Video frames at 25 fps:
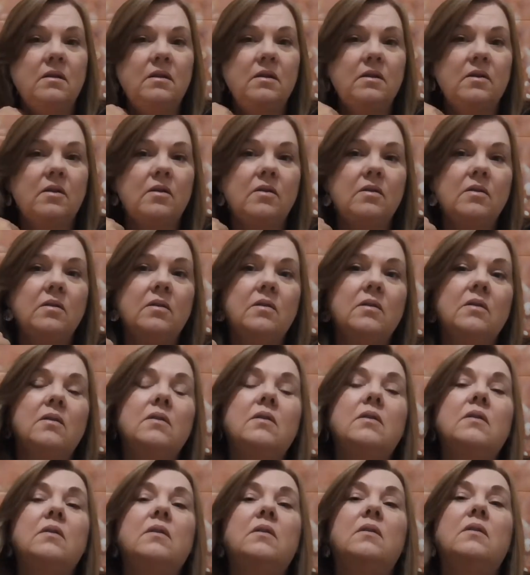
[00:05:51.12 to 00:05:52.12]
you know,
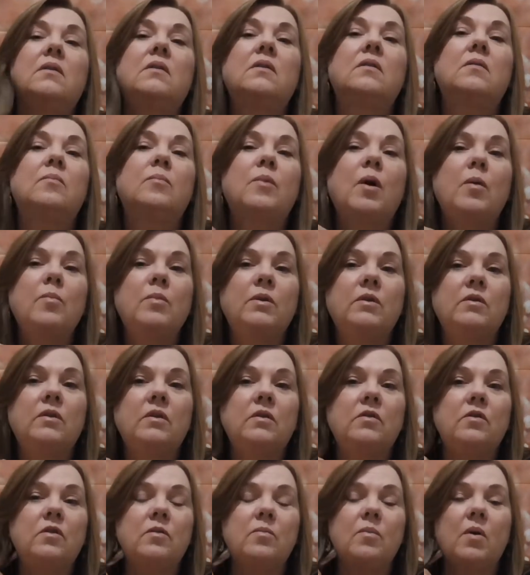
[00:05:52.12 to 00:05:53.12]
moment
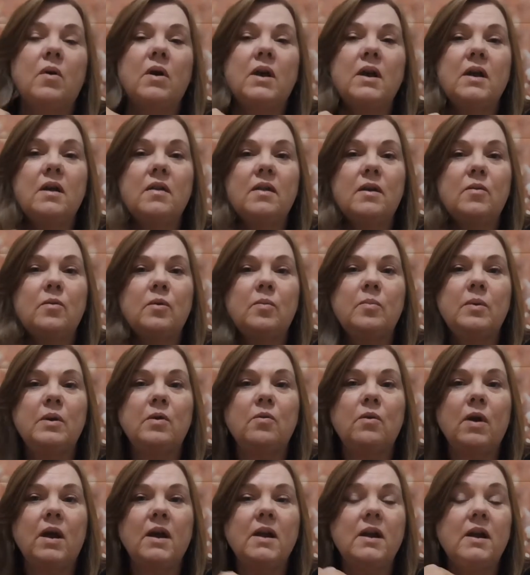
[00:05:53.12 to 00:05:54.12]
to do my hair, that would be
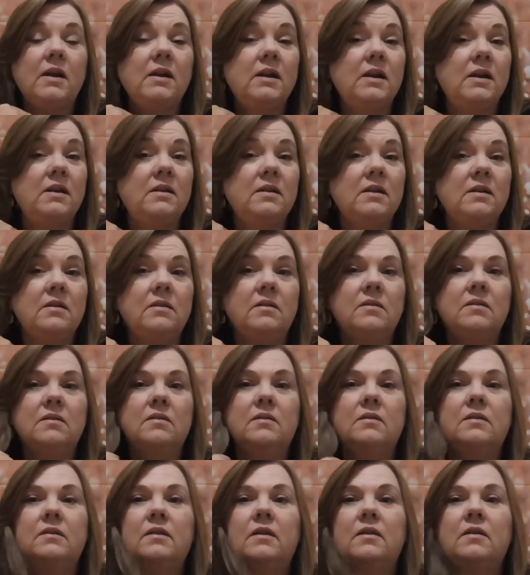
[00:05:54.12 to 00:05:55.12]
great. And he did,
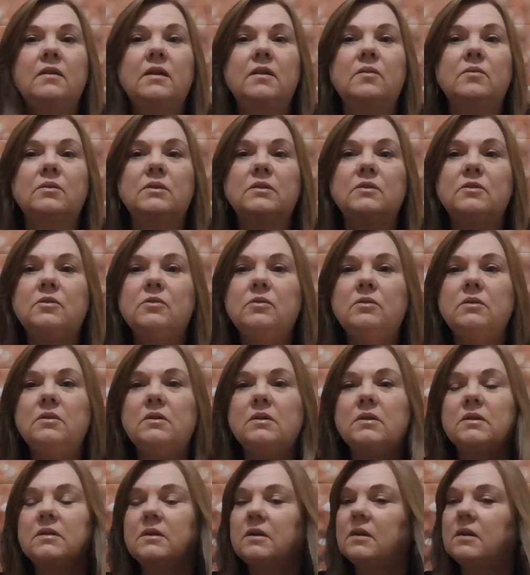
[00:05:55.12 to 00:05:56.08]
so that was good.